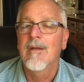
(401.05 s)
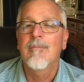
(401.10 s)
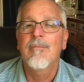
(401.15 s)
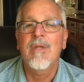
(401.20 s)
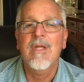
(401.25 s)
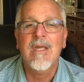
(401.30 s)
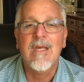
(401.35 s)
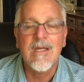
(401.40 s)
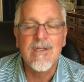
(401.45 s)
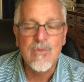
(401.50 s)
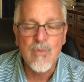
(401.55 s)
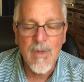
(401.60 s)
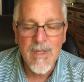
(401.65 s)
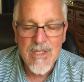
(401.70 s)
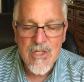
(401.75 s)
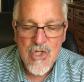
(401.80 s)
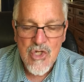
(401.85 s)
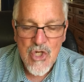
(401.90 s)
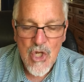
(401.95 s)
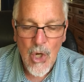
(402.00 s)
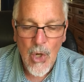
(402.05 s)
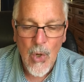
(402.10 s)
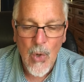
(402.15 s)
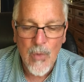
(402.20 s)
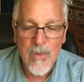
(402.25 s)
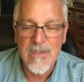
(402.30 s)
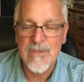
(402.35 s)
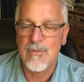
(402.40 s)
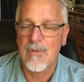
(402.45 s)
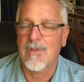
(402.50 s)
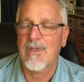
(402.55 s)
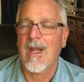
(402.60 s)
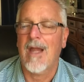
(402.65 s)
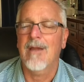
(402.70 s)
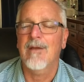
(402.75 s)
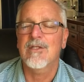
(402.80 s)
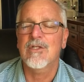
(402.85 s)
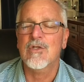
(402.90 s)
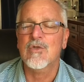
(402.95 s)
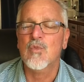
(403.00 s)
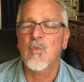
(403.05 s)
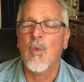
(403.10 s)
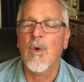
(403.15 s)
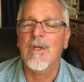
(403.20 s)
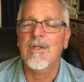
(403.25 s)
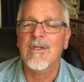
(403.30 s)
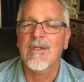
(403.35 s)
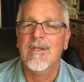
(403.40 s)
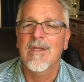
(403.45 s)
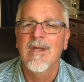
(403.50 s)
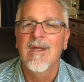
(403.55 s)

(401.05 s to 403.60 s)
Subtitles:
Because we know he's with us. I just want